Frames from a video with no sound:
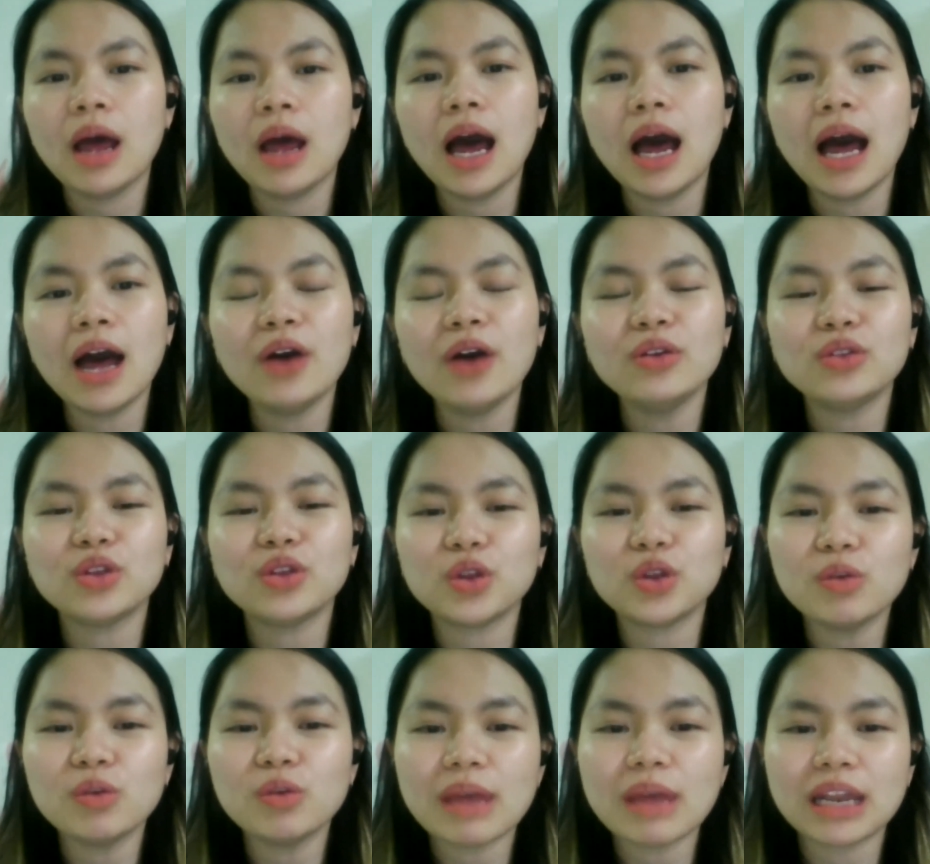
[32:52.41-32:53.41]
How do
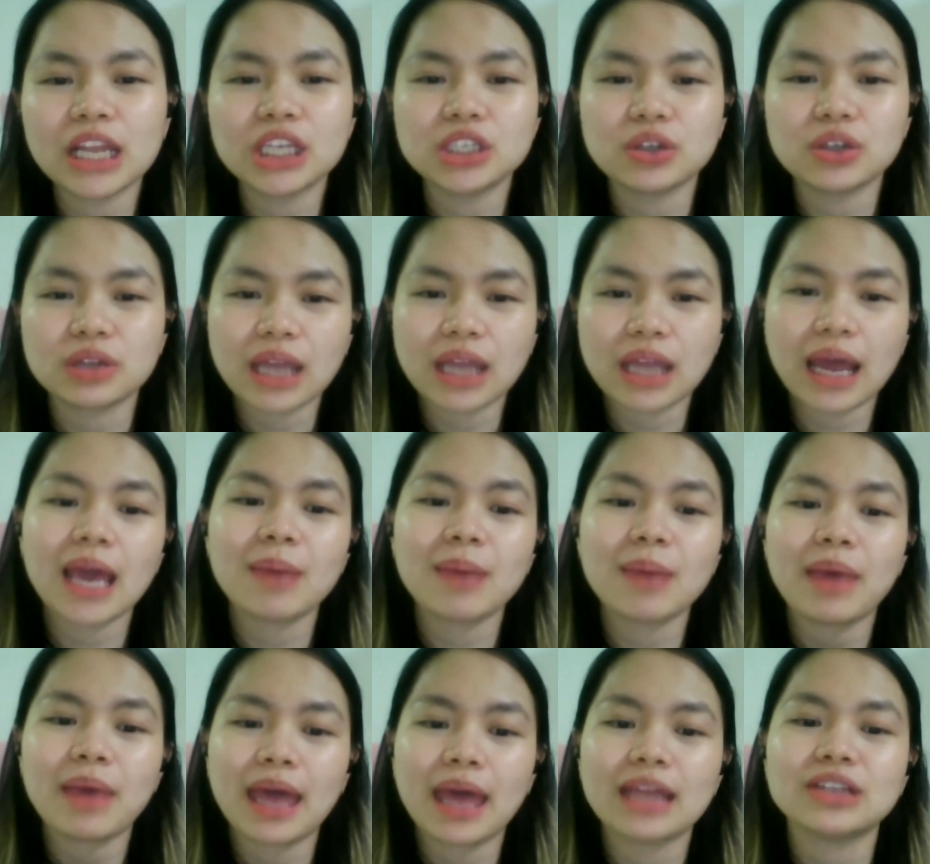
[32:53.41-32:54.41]
you manage your time
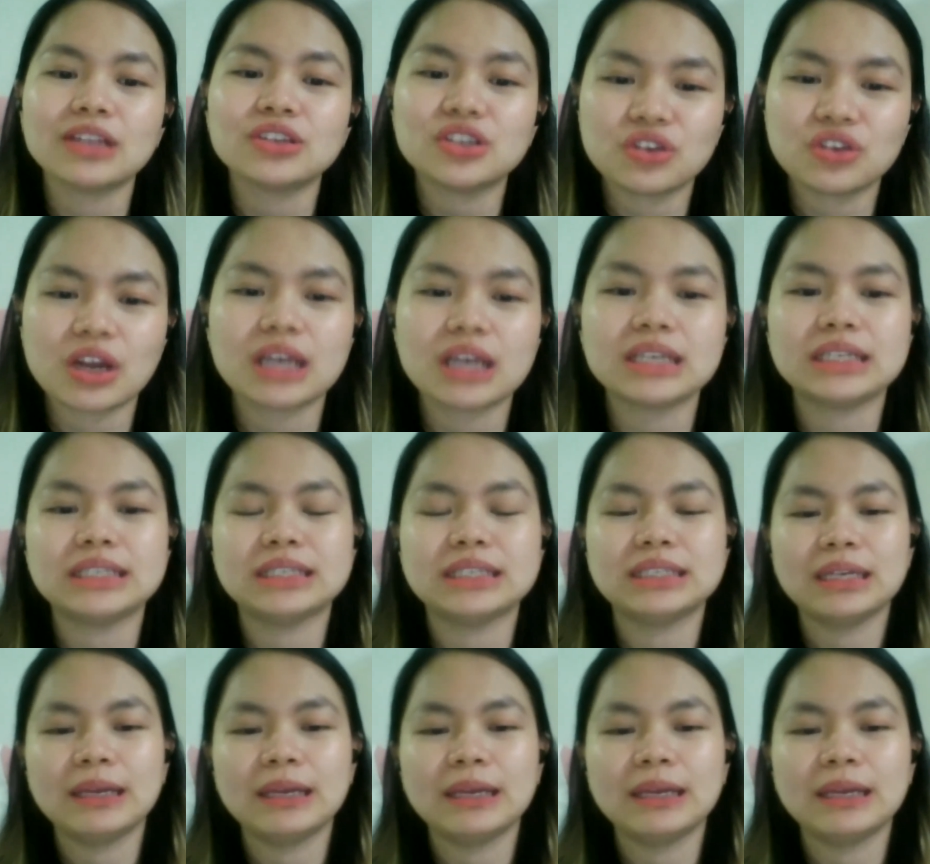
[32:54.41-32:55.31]
and stress?